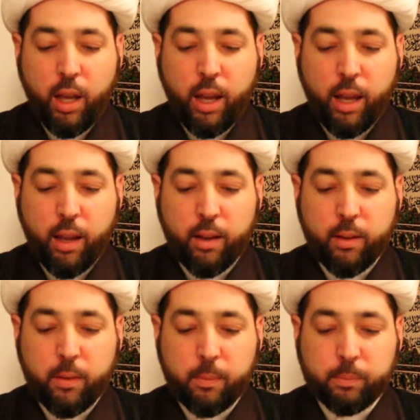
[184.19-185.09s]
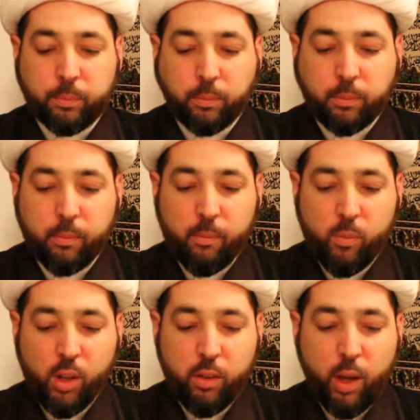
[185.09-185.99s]
And
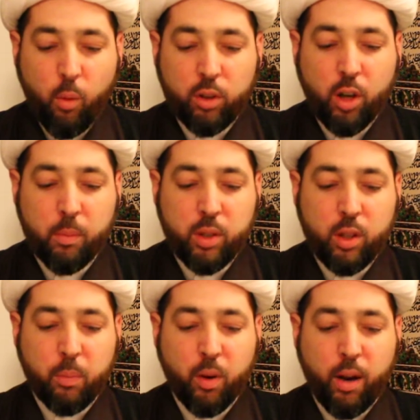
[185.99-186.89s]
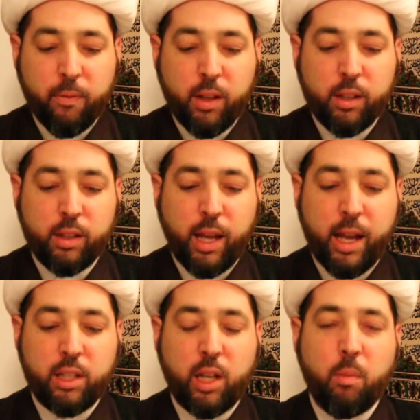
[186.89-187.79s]
they would come to the Prophet and
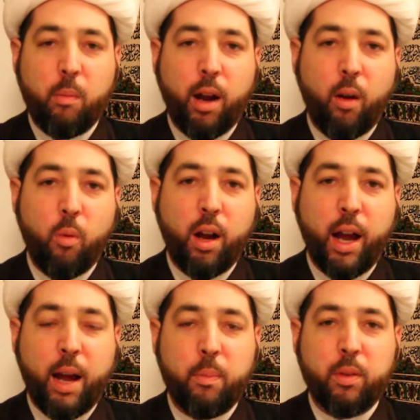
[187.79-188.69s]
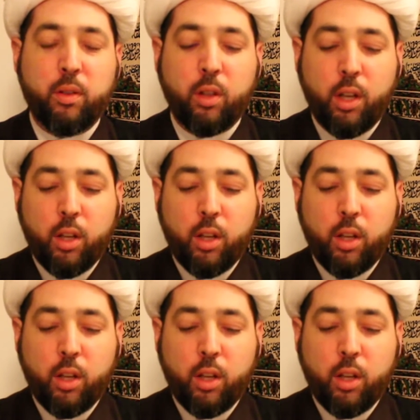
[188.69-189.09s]
ask him about what happened.